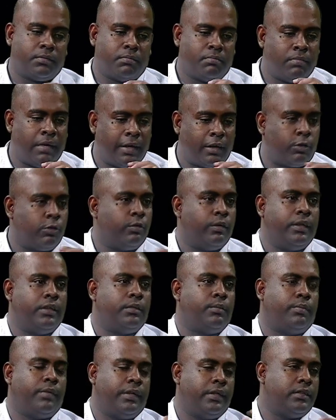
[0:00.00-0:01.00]
micro
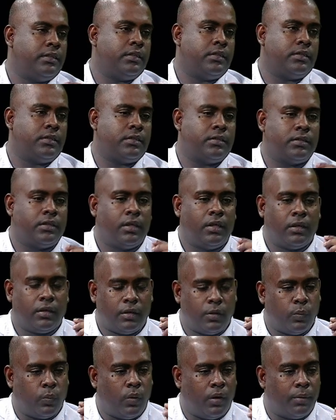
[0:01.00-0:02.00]
enterprises,
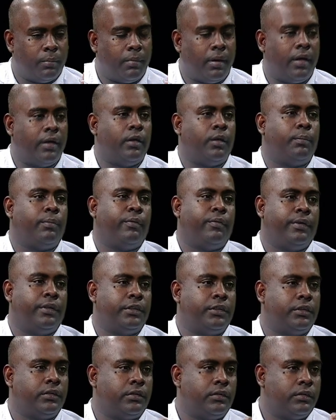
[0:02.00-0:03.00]
the one-man
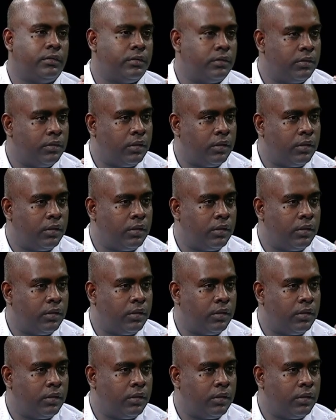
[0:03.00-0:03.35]
operation,